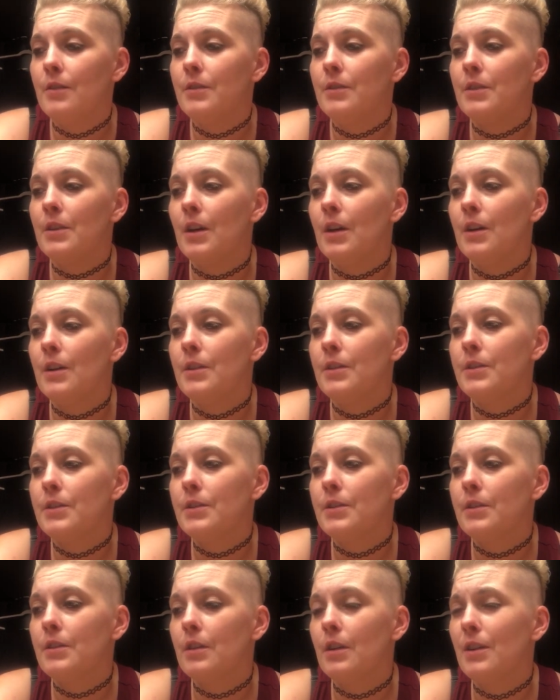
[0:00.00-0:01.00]

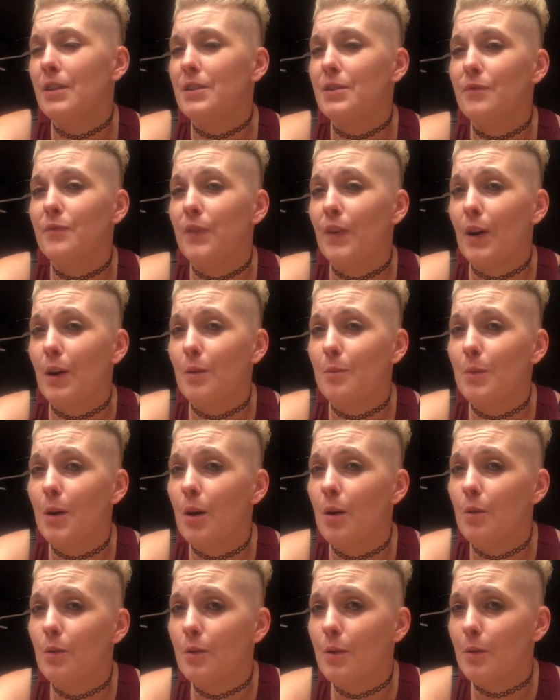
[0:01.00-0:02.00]
does, it's Firm
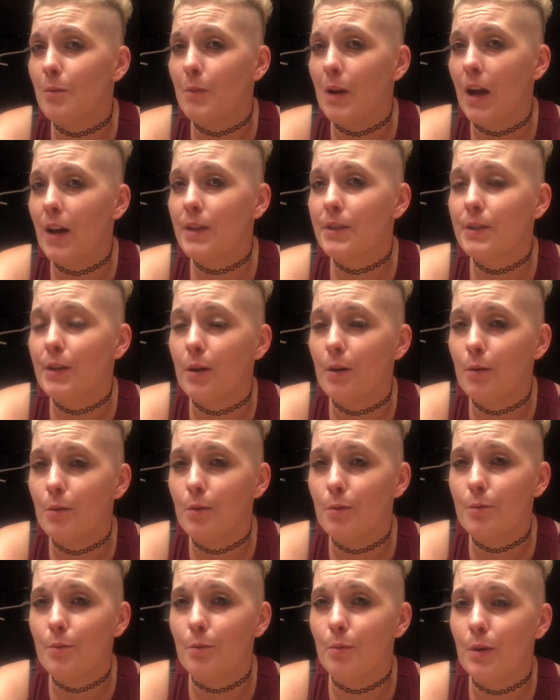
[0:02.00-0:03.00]
Hold or Max
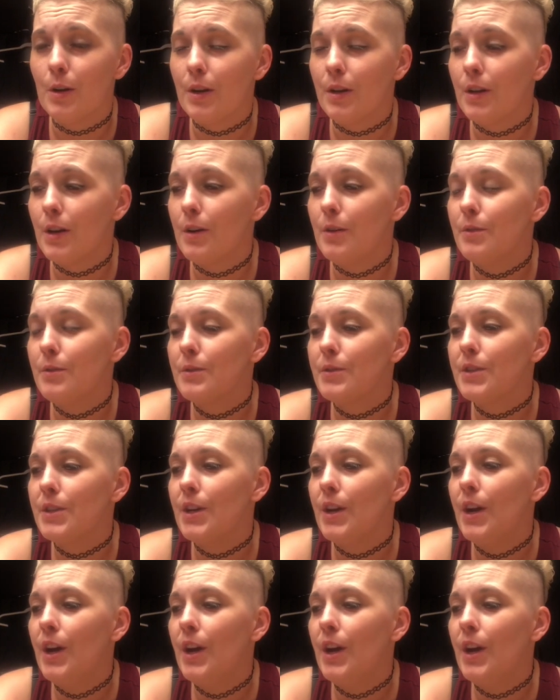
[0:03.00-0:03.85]
Hold, one of those,